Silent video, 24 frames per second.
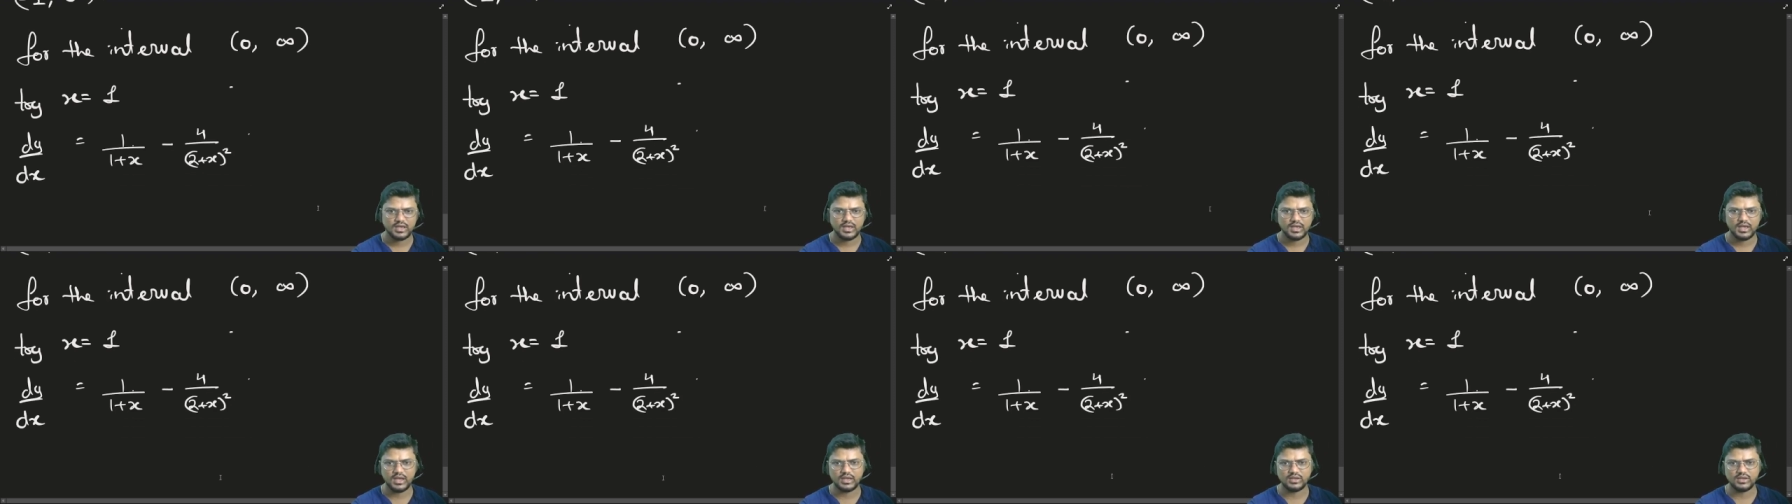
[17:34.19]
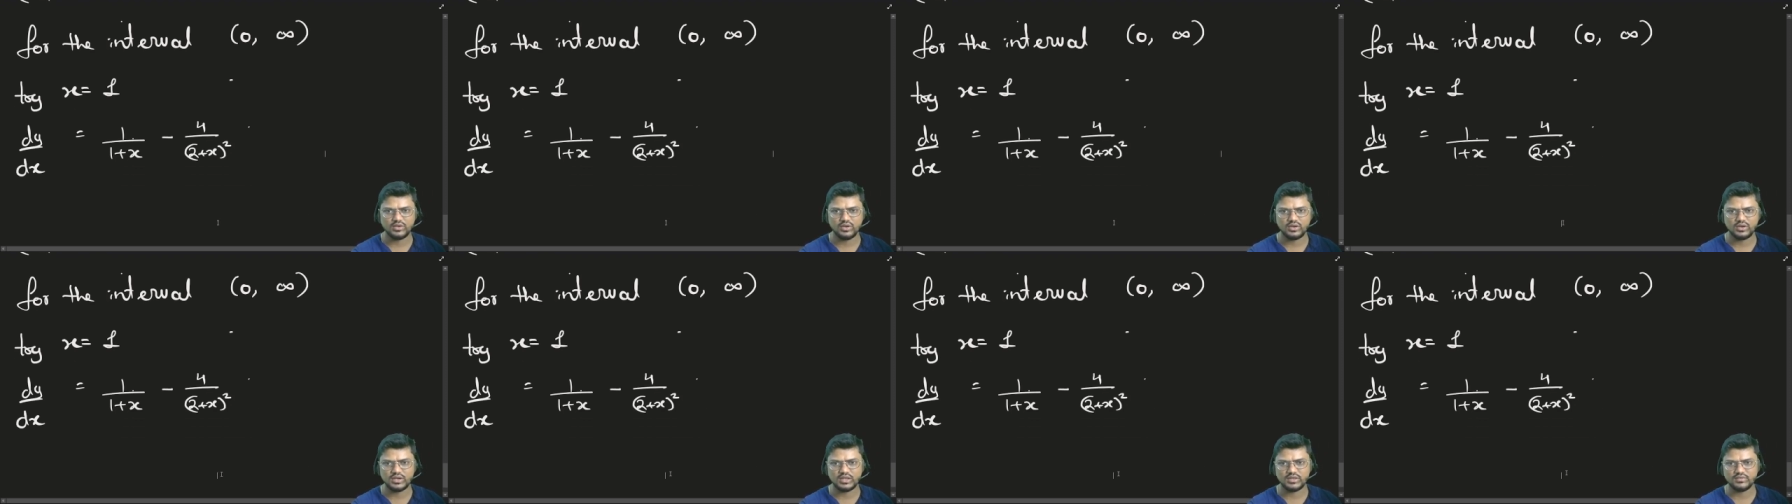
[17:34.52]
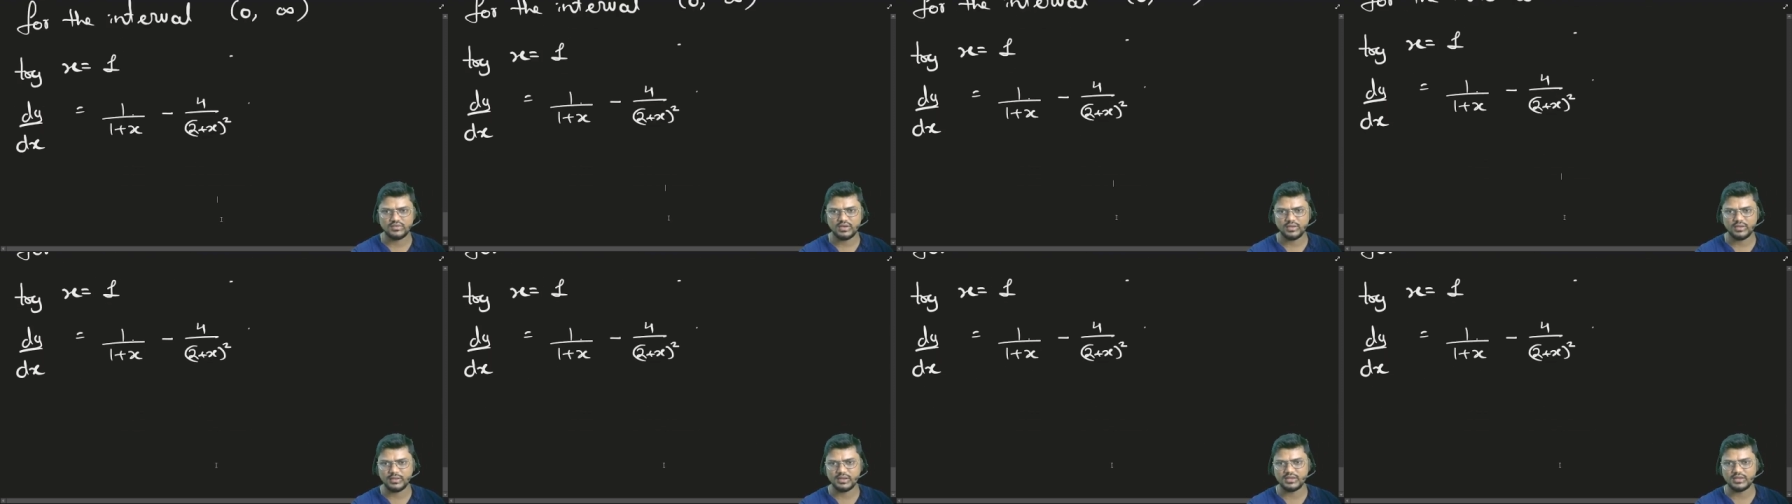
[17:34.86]
and your dy
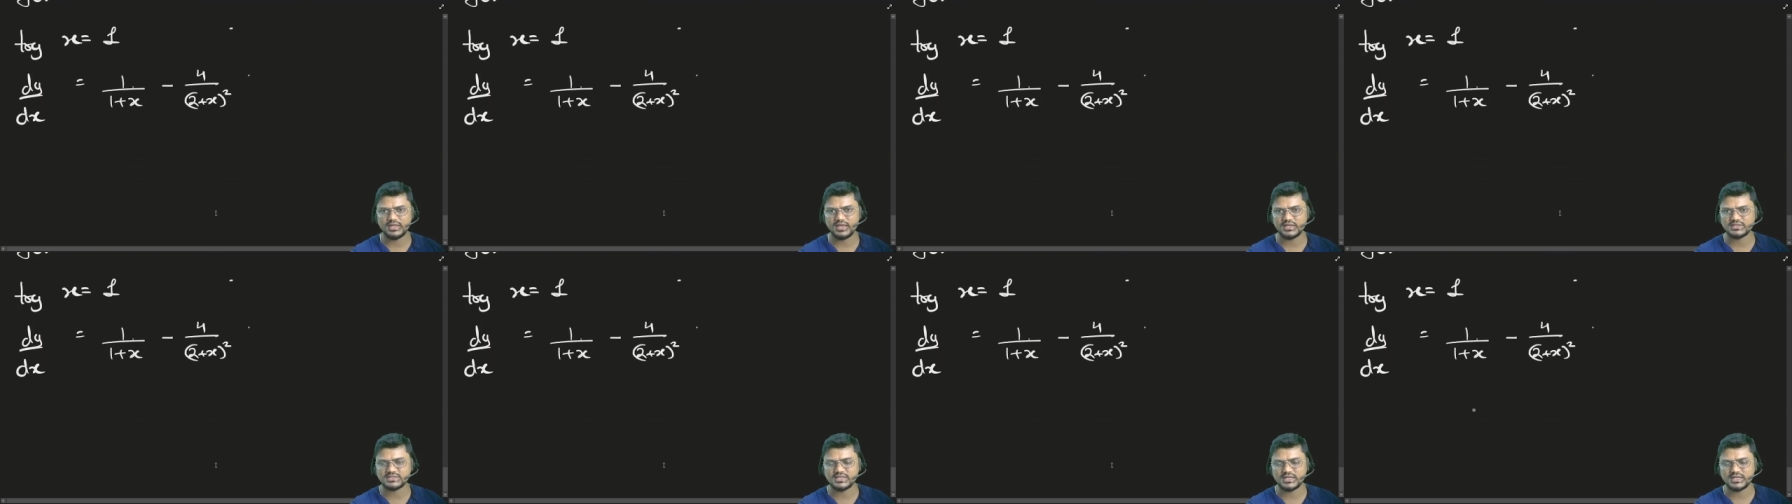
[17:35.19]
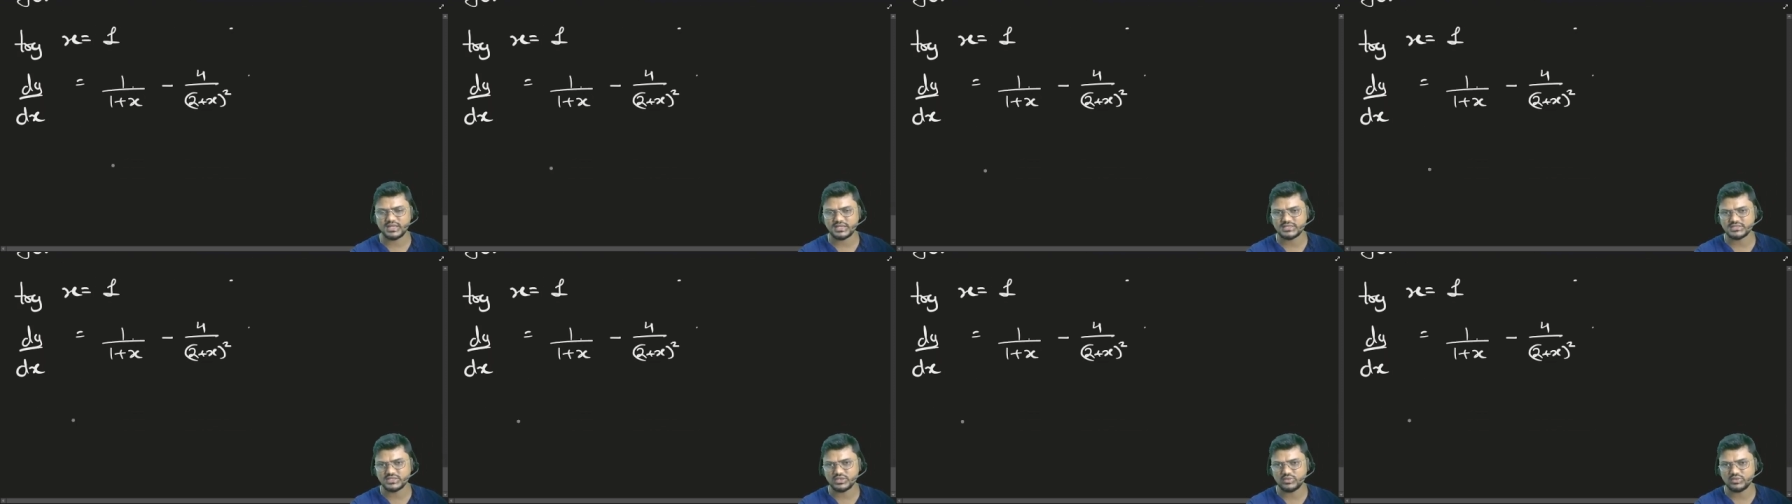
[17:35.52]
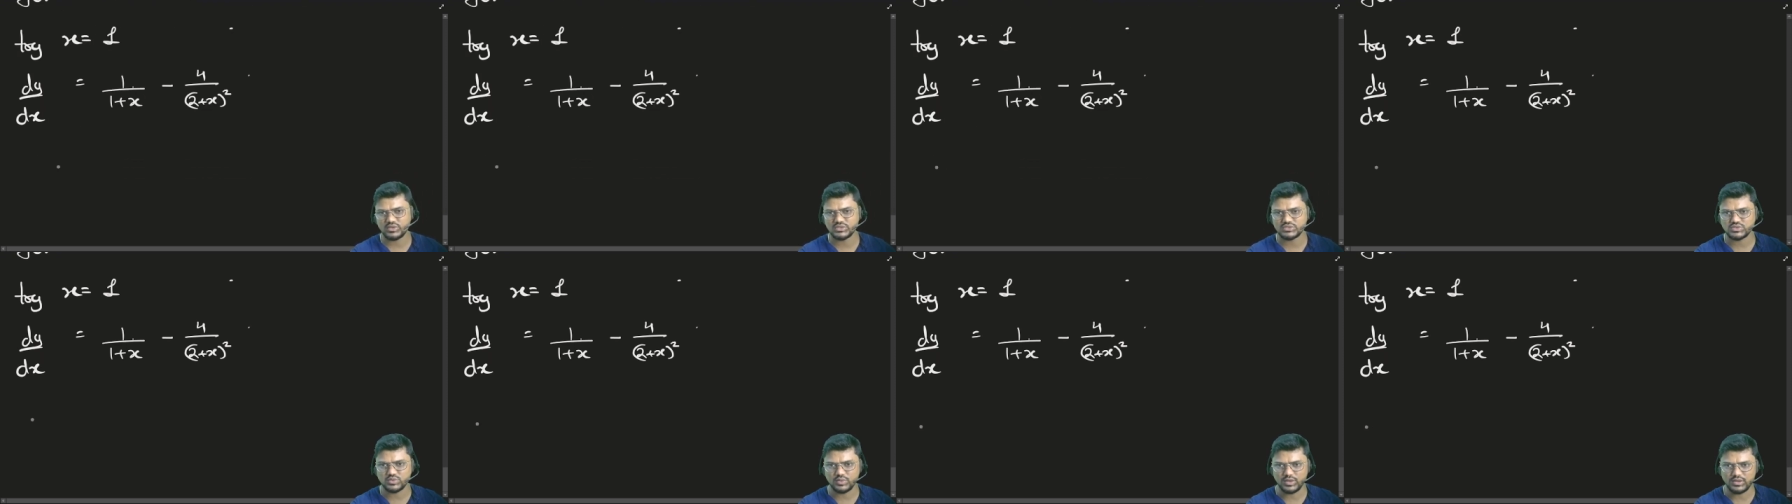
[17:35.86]
by dx at x
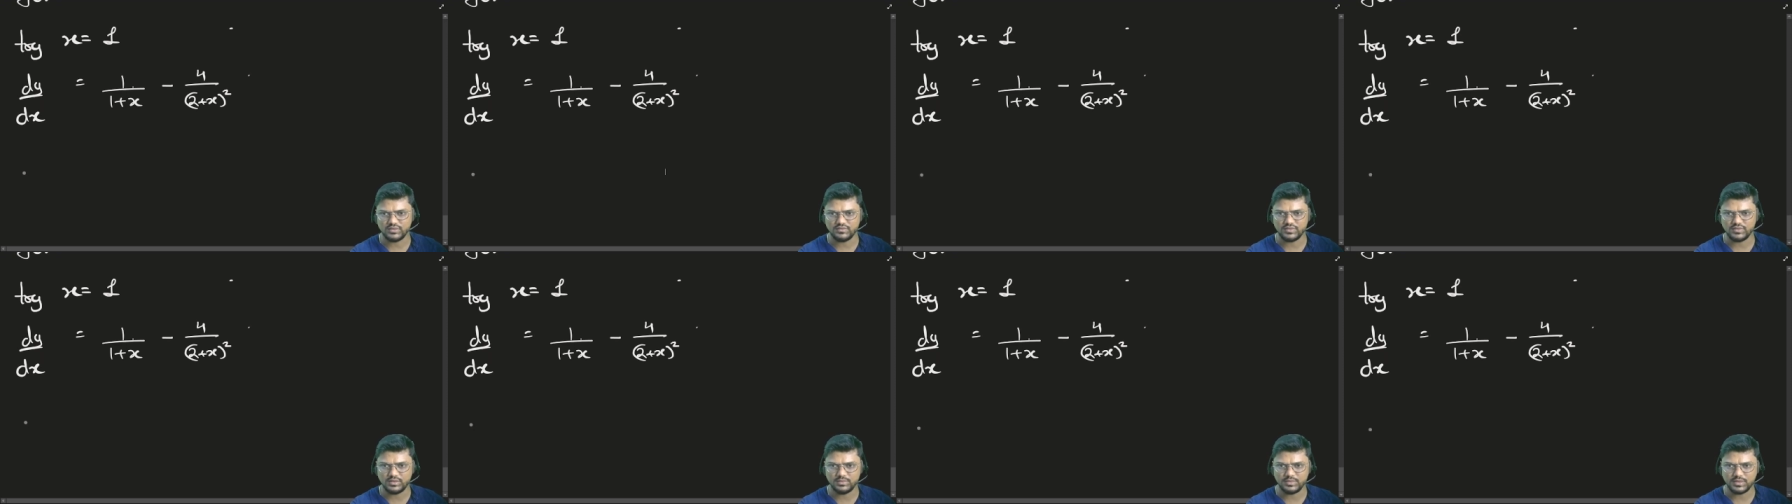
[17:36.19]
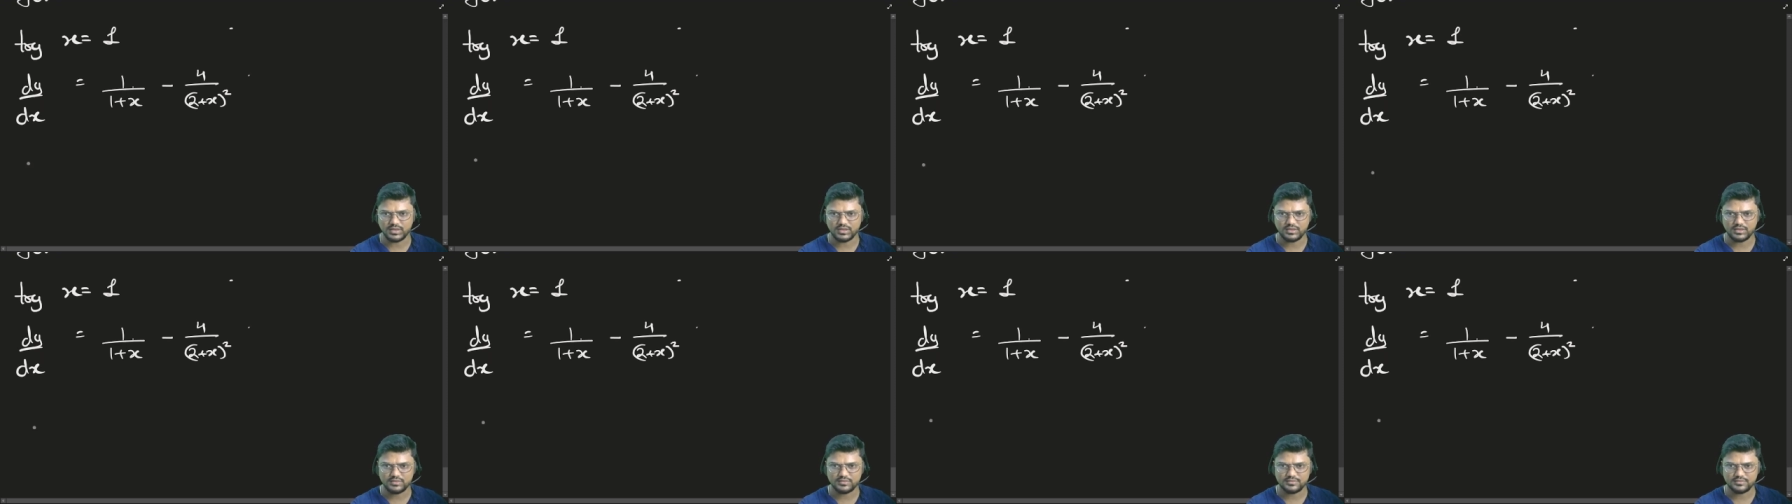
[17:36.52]
equals 1 will be